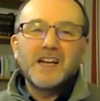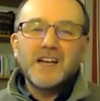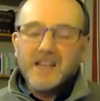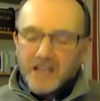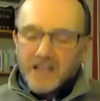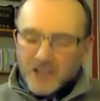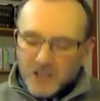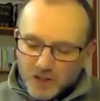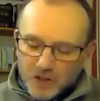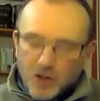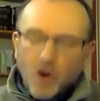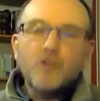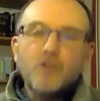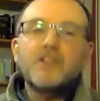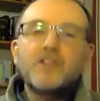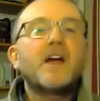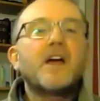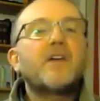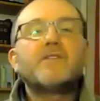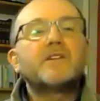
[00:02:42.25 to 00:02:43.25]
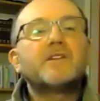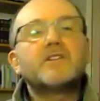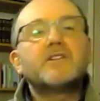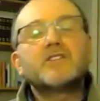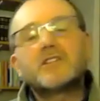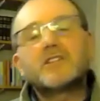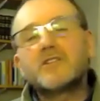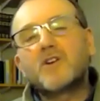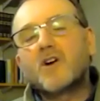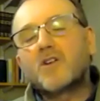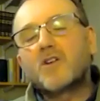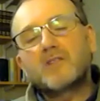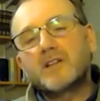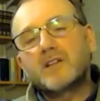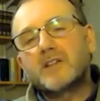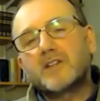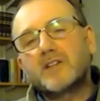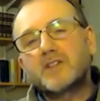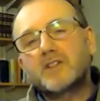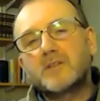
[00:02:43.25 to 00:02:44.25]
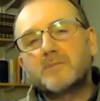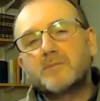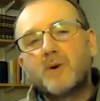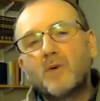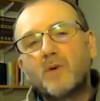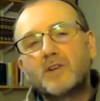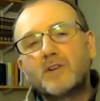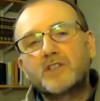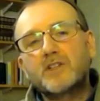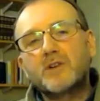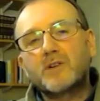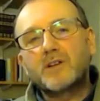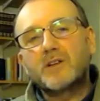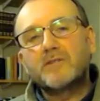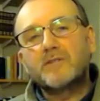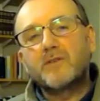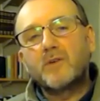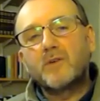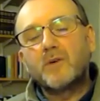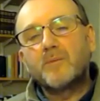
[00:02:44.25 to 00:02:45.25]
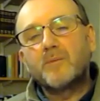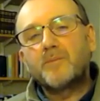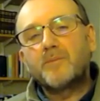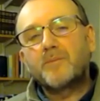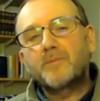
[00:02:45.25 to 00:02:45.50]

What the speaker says: is not the evidence of godliness that Paul is looking for.